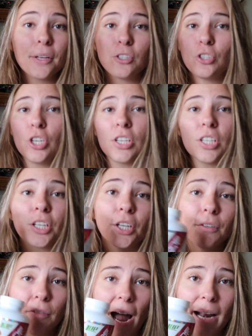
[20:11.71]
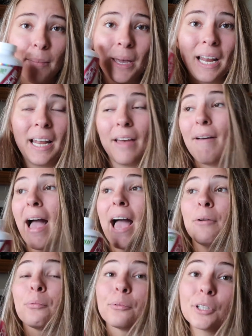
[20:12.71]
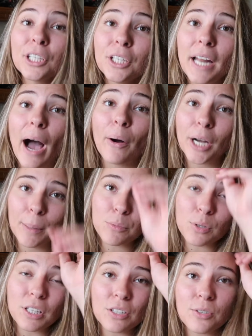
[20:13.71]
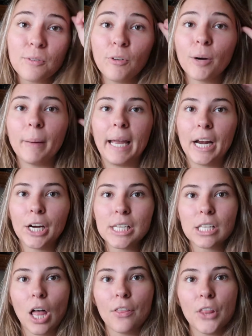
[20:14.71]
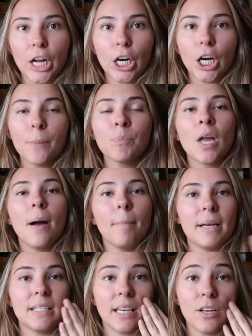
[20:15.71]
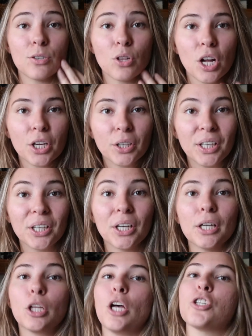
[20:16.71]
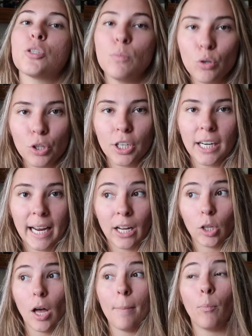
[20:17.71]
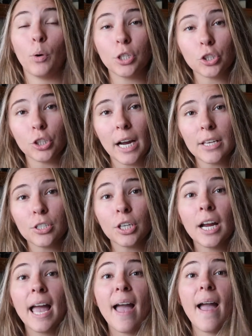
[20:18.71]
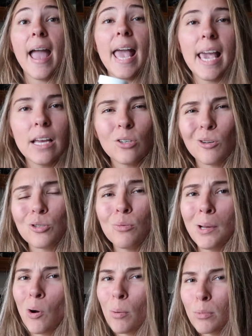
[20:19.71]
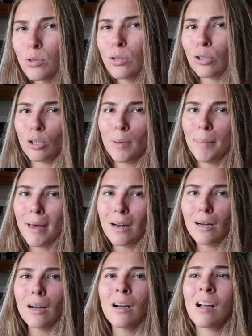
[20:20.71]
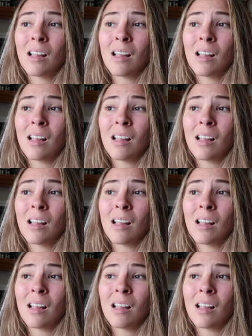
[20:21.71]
just a good vitamin, and I've had really good outcomes with it so far. My hair is a lot thicker, my skin is a lot clearer and a lot smoother and a lot moisturizer, and also my hormones are a little bit better.